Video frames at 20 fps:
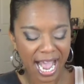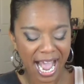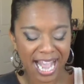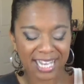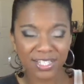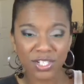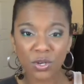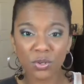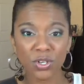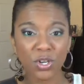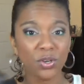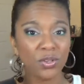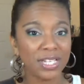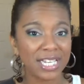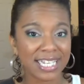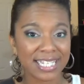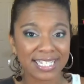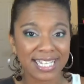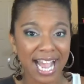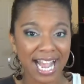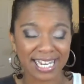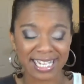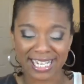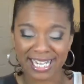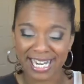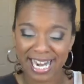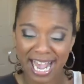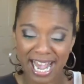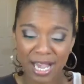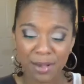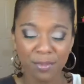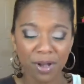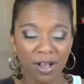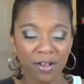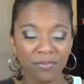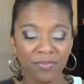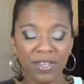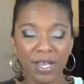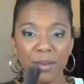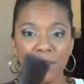I don't know the exact name
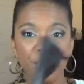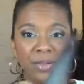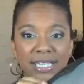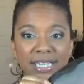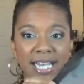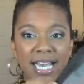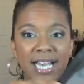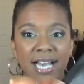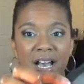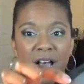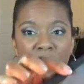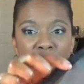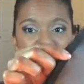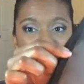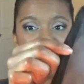of them, but they come